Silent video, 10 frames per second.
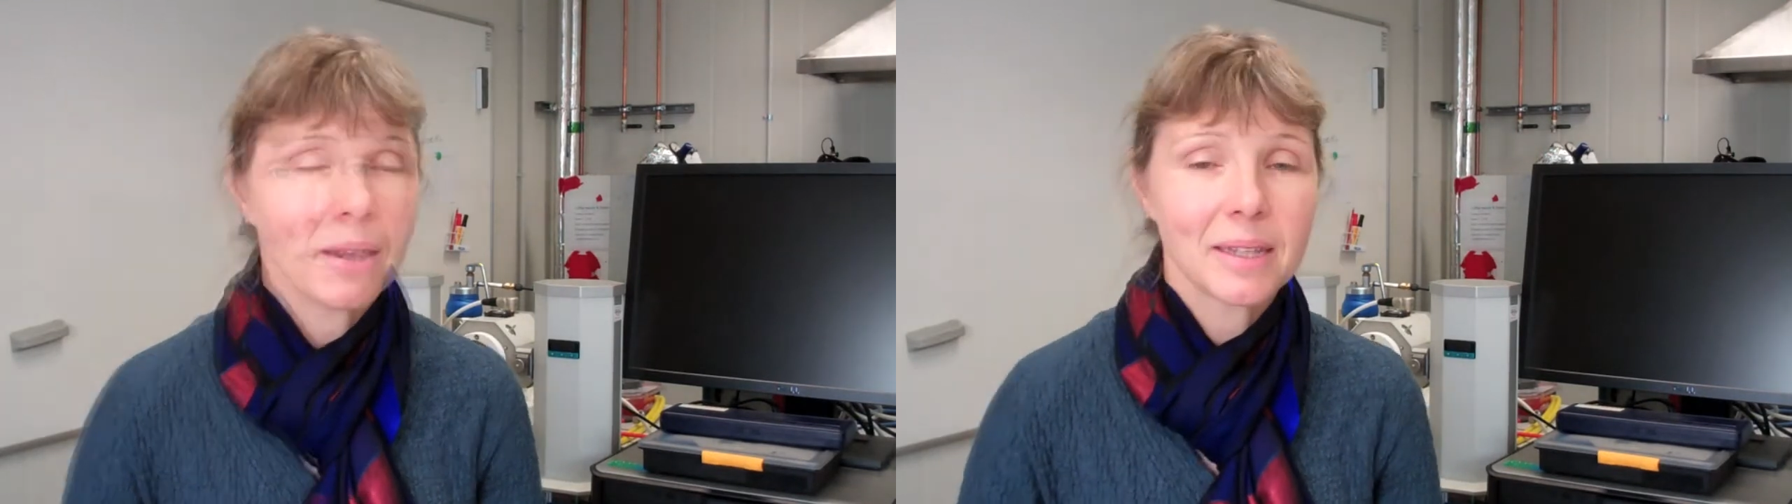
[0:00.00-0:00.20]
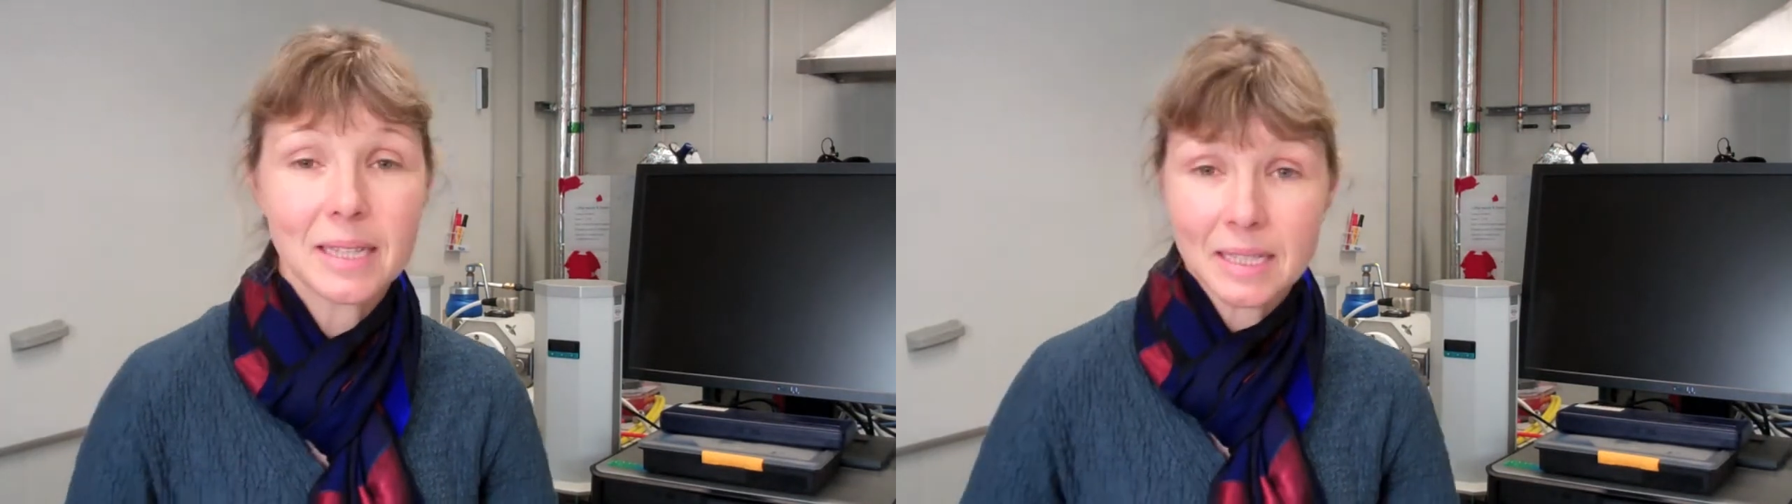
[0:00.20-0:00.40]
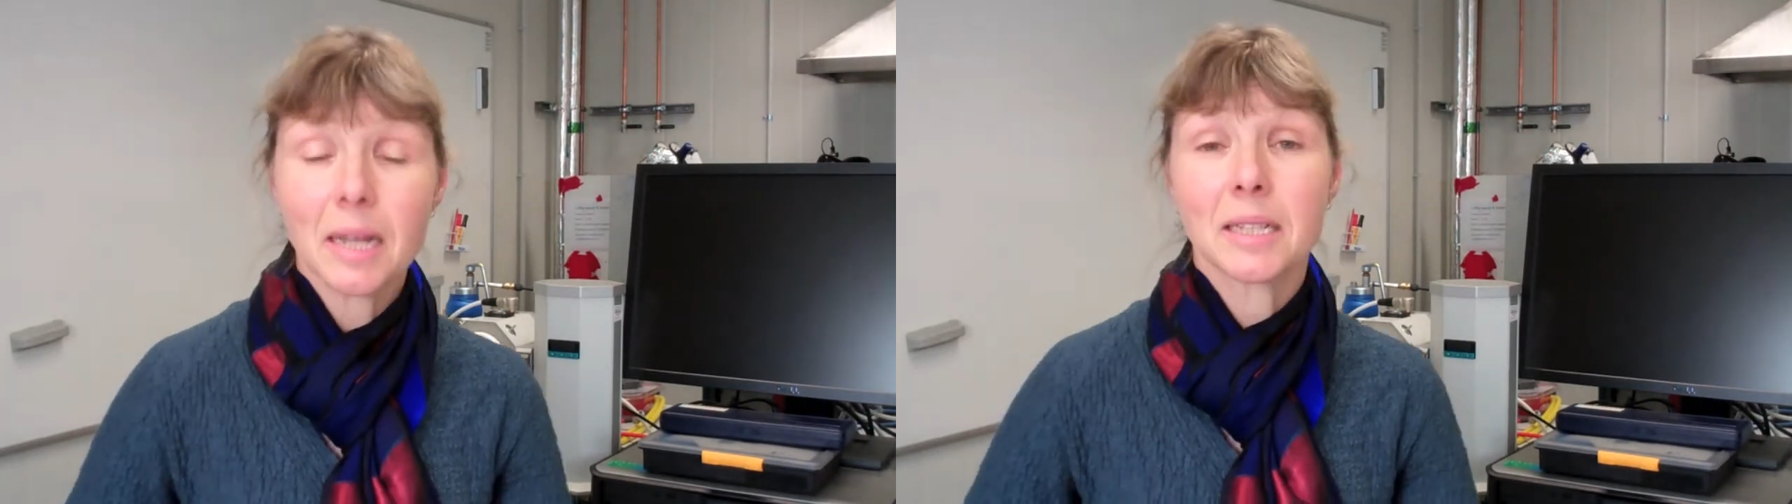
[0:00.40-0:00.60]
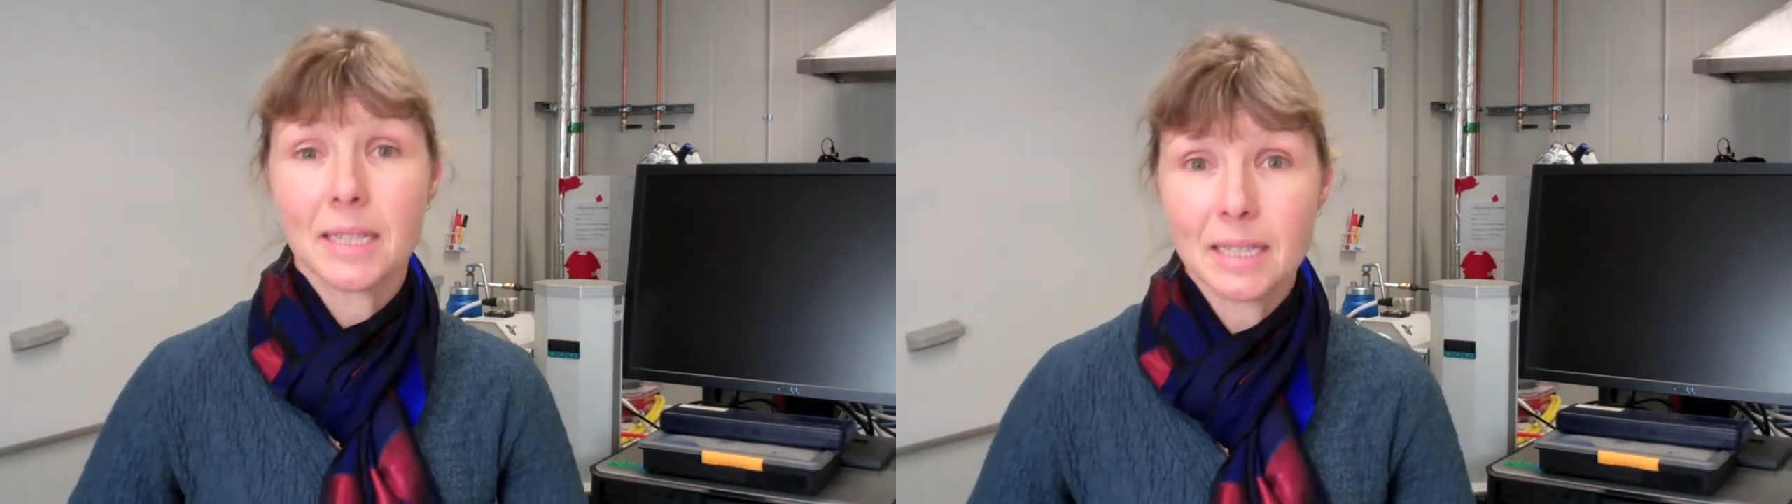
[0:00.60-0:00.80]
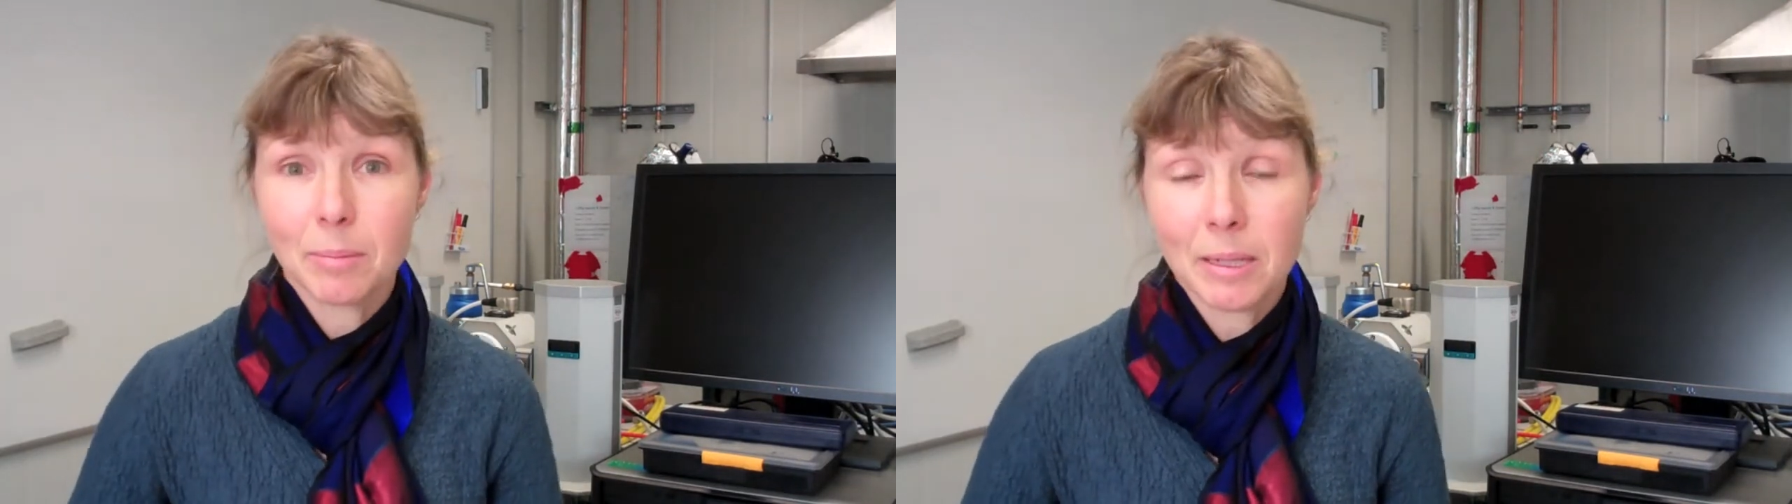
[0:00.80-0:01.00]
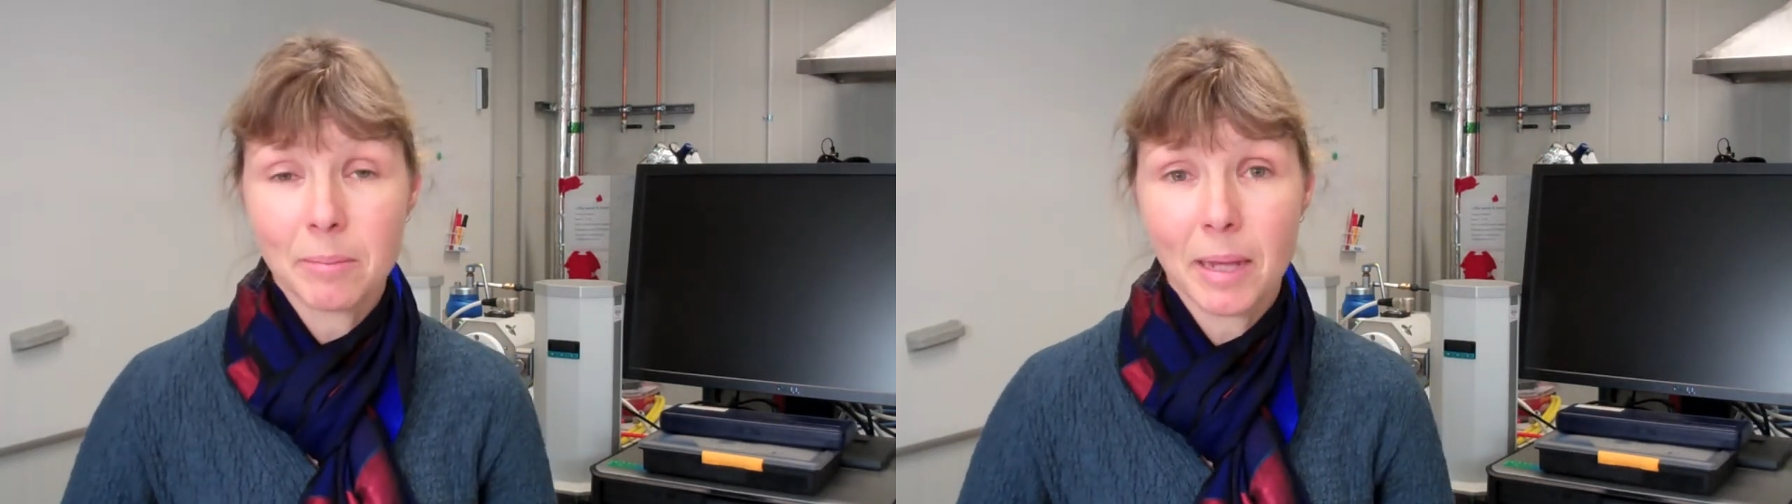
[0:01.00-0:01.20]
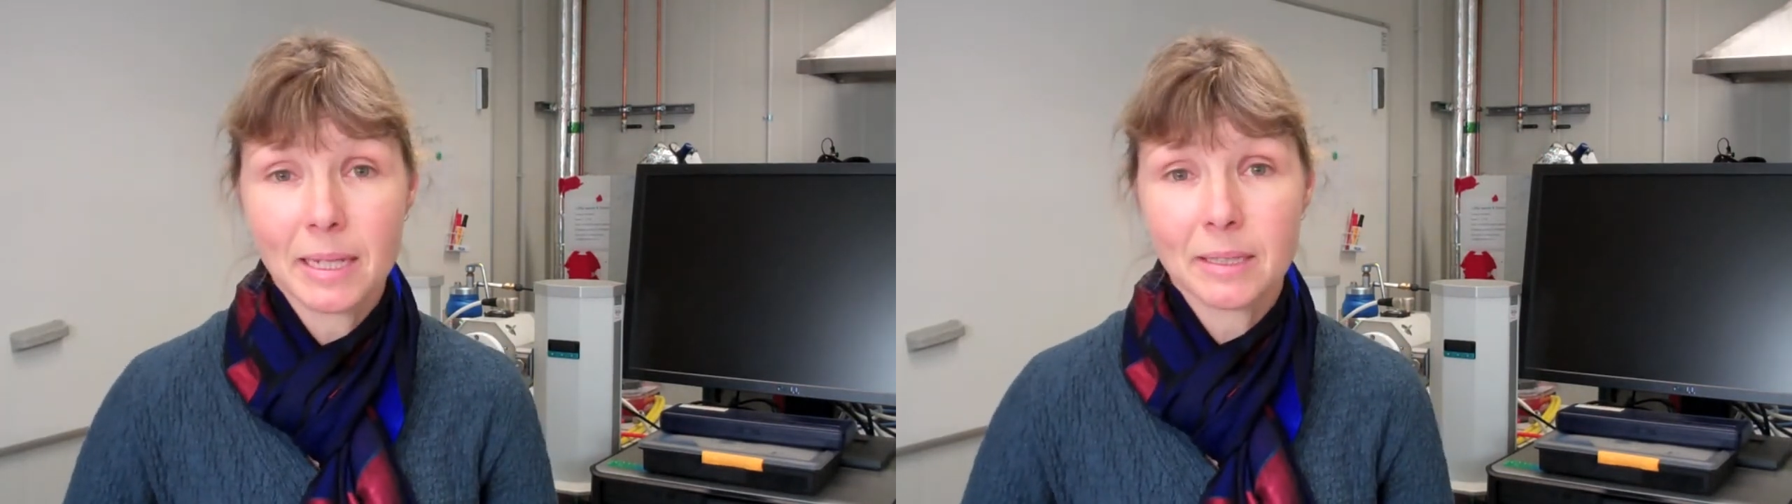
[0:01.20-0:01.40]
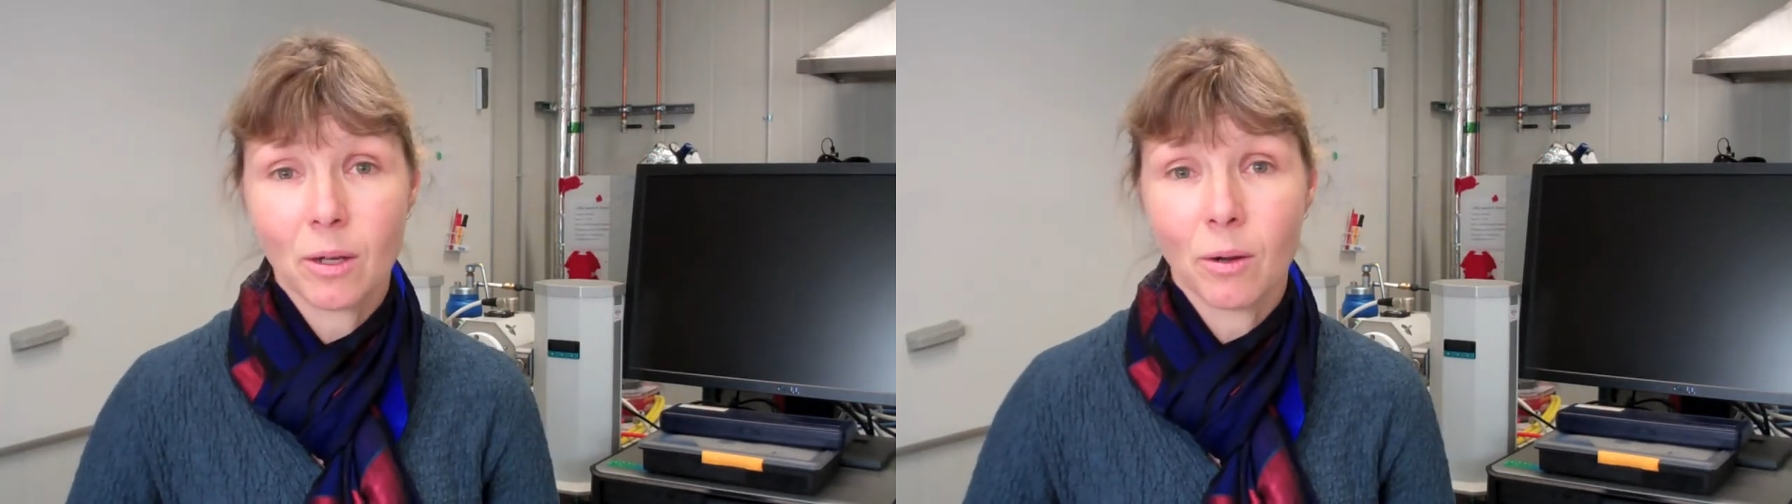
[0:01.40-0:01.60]
This is a discipline
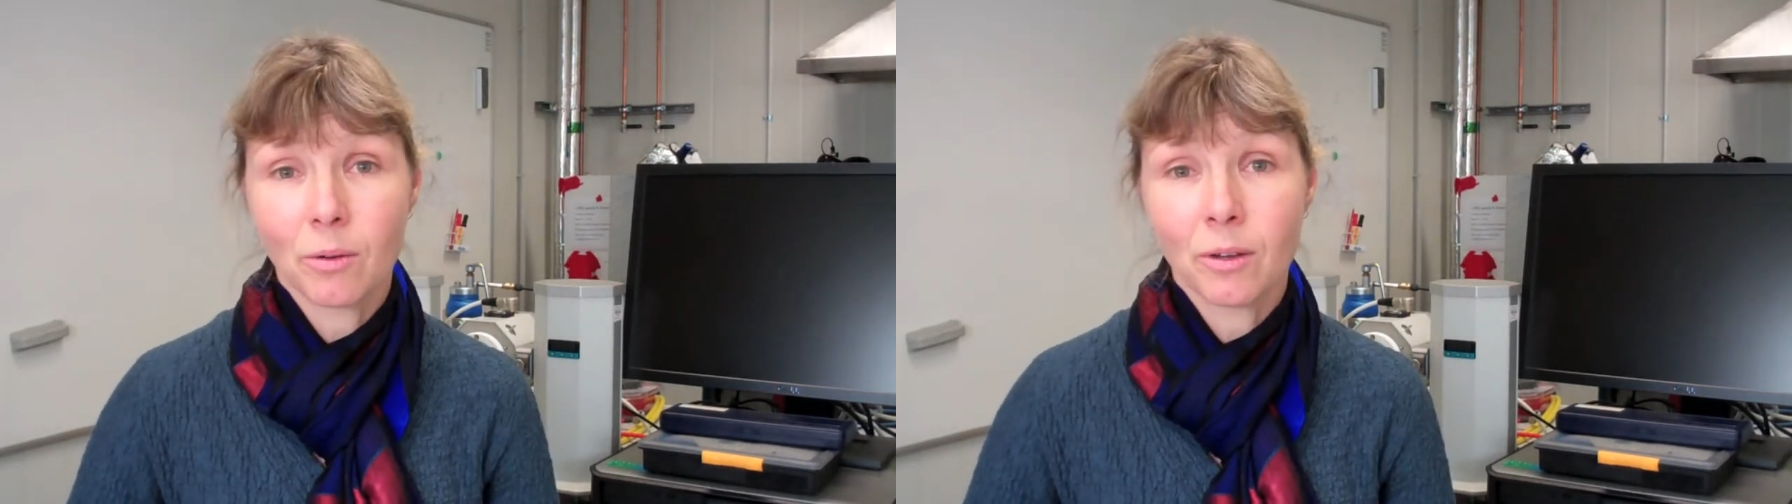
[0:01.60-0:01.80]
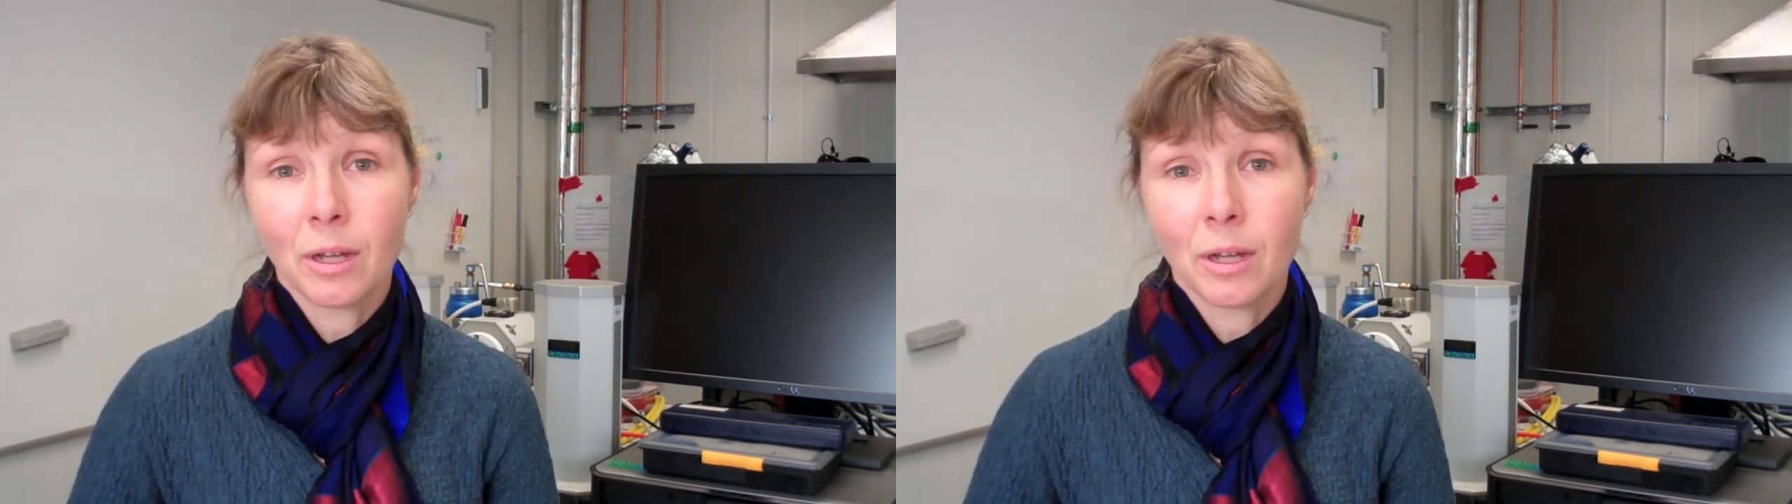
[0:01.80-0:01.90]
based on